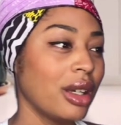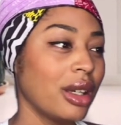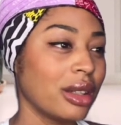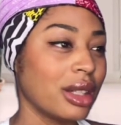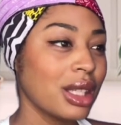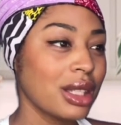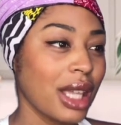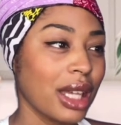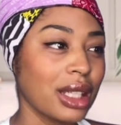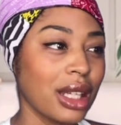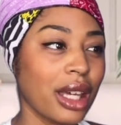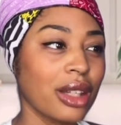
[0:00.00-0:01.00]
this, that,
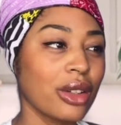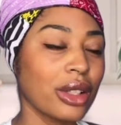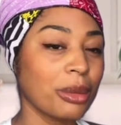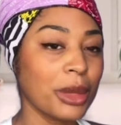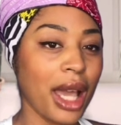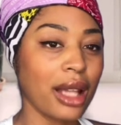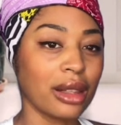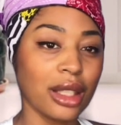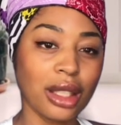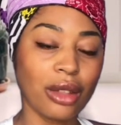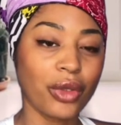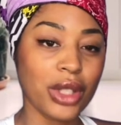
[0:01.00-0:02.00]
and the other. And I'm not
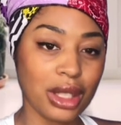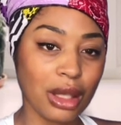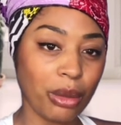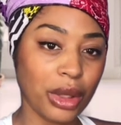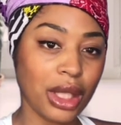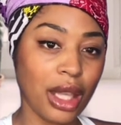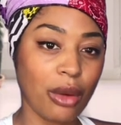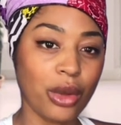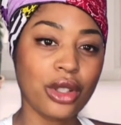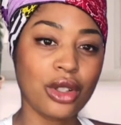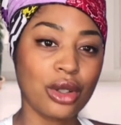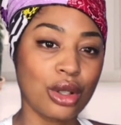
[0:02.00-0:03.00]
looking for sympathy. I
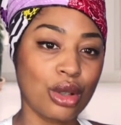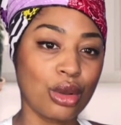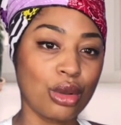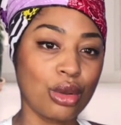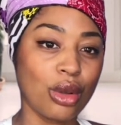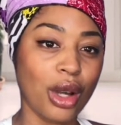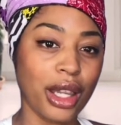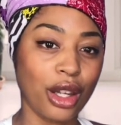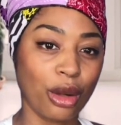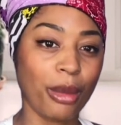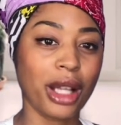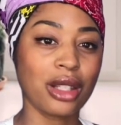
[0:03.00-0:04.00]
want you to
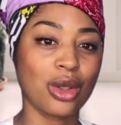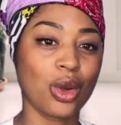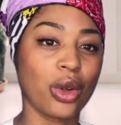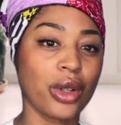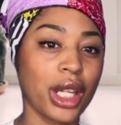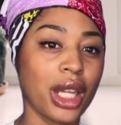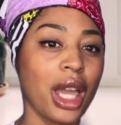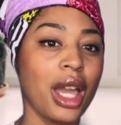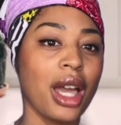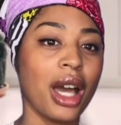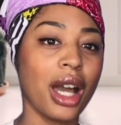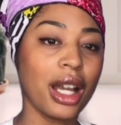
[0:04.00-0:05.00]
hear my story,
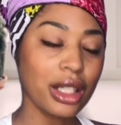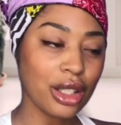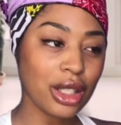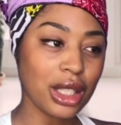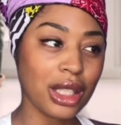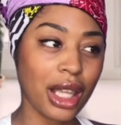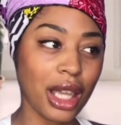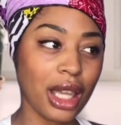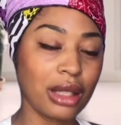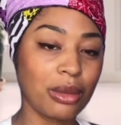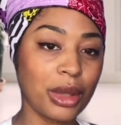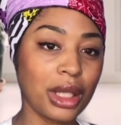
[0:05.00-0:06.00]

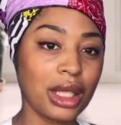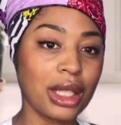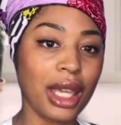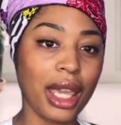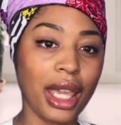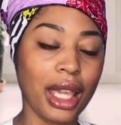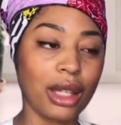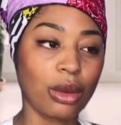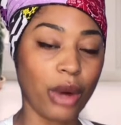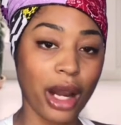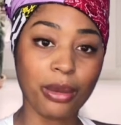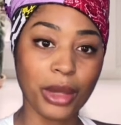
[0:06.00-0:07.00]
understand me, and
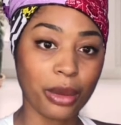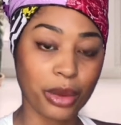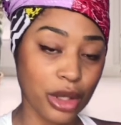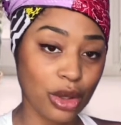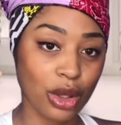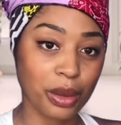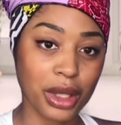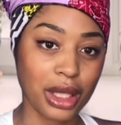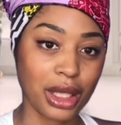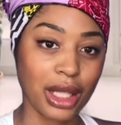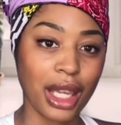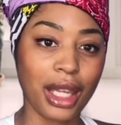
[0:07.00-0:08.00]
write me a
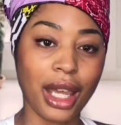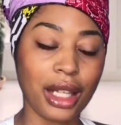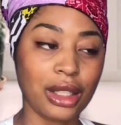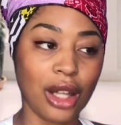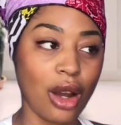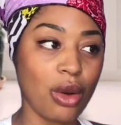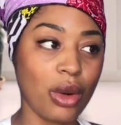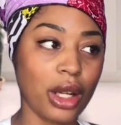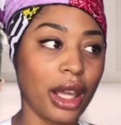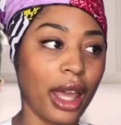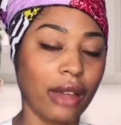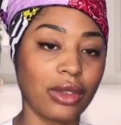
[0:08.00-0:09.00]
prescription. And I don't want to
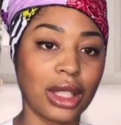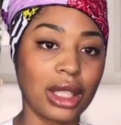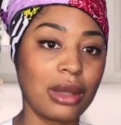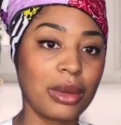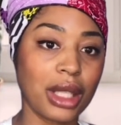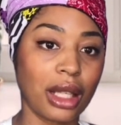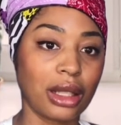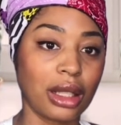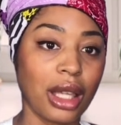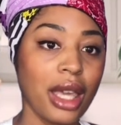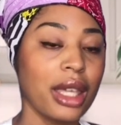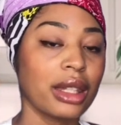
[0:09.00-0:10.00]
have to keep telling
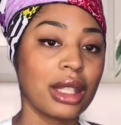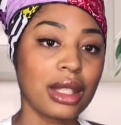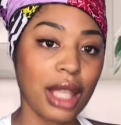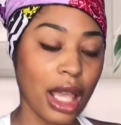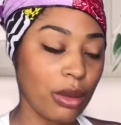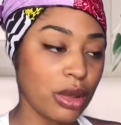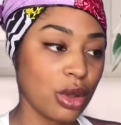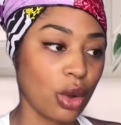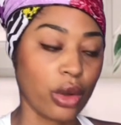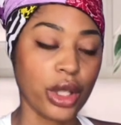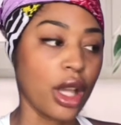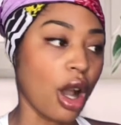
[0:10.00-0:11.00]
the same
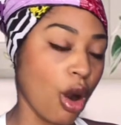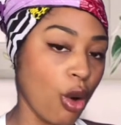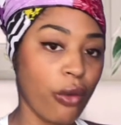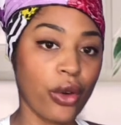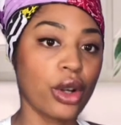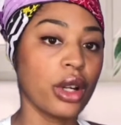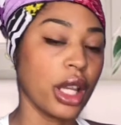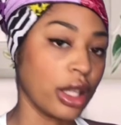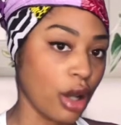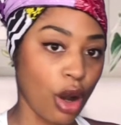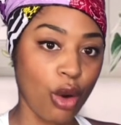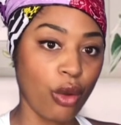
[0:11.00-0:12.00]
story over and
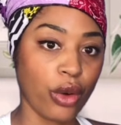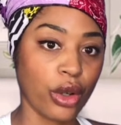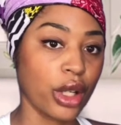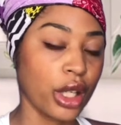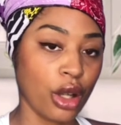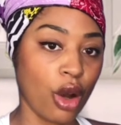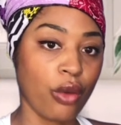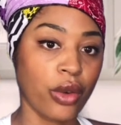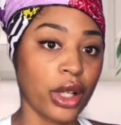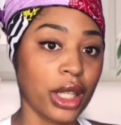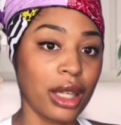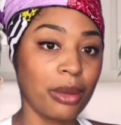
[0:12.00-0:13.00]
over and over
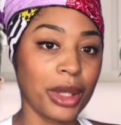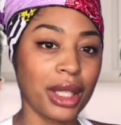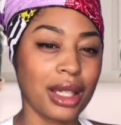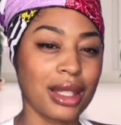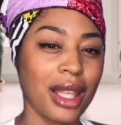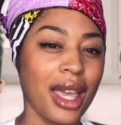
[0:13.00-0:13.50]
again, because